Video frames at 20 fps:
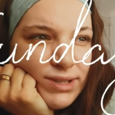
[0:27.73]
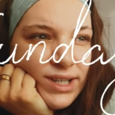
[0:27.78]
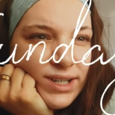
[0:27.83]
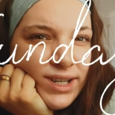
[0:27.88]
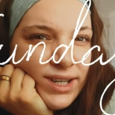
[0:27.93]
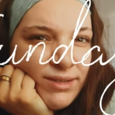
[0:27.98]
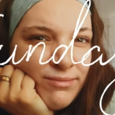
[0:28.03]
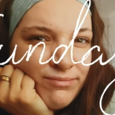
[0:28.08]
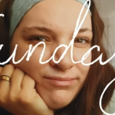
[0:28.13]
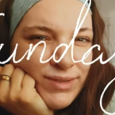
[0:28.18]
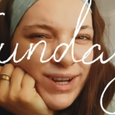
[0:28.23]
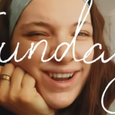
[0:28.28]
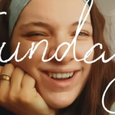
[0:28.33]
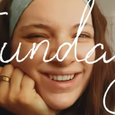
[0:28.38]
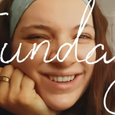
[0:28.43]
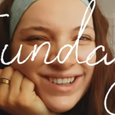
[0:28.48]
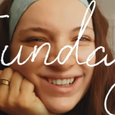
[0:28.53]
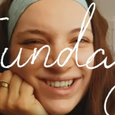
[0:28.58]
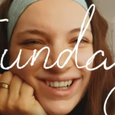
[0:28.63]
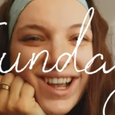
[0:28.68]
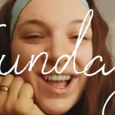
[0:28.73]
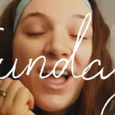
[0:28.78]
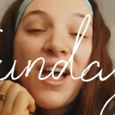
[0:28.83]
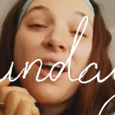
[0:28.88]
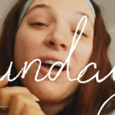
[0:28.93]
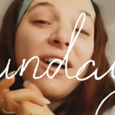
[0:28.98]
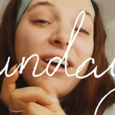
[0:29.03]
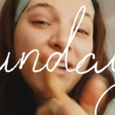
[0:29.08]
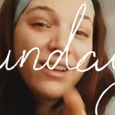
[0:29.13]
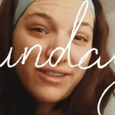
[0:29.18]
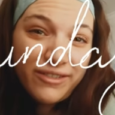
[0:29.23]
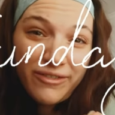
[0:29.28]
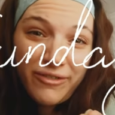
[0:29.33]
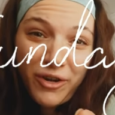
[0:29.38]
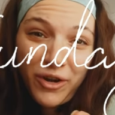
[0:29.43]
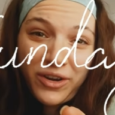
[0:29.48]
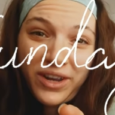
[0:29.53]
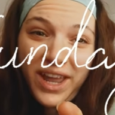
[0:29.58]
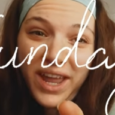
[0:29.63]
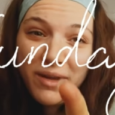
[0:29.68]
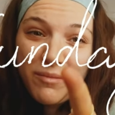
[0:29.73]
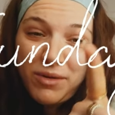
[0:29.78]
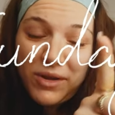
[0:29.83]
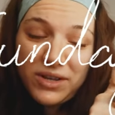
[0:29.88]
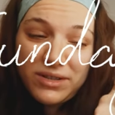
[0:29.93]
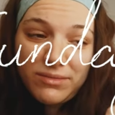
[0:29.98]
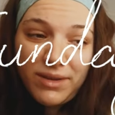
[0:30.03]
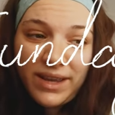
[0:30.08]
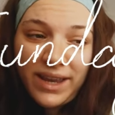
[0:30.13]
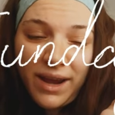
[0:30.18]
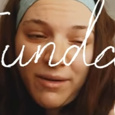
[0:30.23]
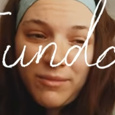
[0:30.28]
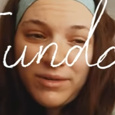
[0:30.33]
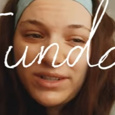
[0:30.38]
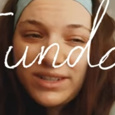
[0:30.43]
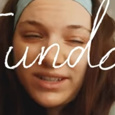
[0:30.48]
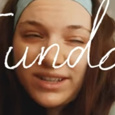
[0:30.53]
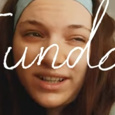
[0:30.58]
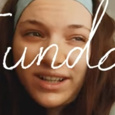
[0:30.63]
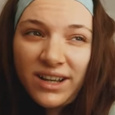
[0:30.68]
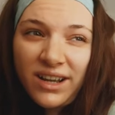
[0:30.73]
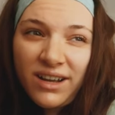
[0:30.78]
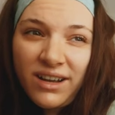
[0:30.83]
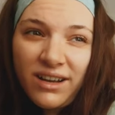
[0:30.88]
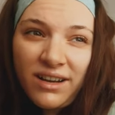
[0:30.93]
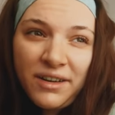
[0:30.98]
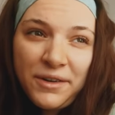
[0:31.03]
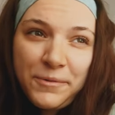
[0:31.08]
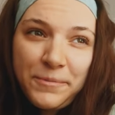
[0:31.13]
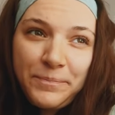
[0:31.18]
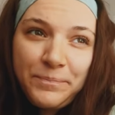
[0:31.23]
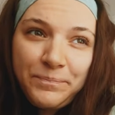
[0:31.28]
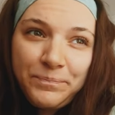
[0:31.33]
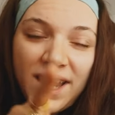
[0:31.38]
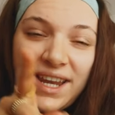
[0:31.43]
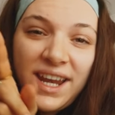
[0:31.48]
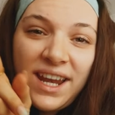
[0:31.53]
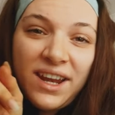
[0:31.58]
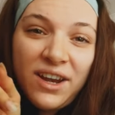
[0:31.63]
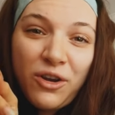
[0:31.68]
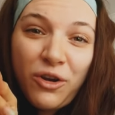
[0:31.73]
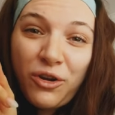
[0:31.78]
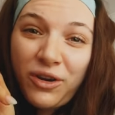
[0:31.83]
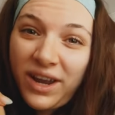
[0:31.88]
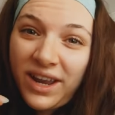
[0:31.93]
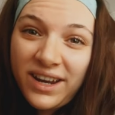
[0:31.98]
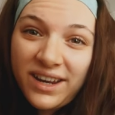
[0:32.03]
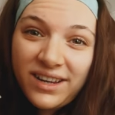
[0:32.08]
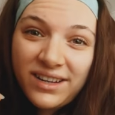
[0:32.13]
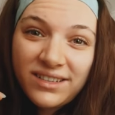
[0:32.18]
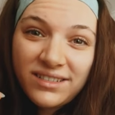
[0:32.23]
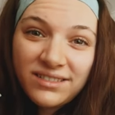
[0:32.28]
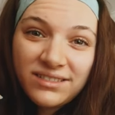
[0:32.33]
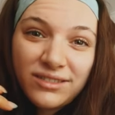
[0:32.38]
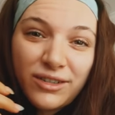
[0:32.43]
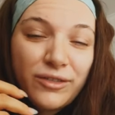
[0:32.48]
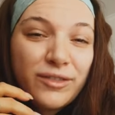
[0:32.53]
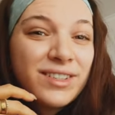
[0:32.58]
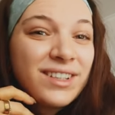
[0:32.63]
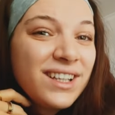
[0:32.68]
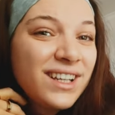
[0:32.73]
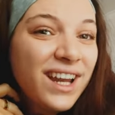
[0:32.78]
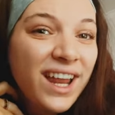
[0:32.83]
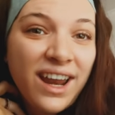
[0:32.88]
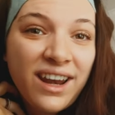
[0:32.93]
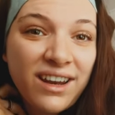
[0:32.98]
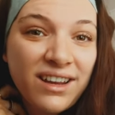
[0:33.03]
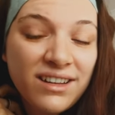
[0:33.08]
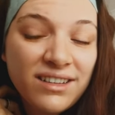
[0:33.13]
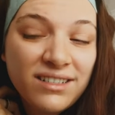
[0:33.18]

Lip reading: on my phone cam because my camera's in the car. I need to go get it. I want to see the edit.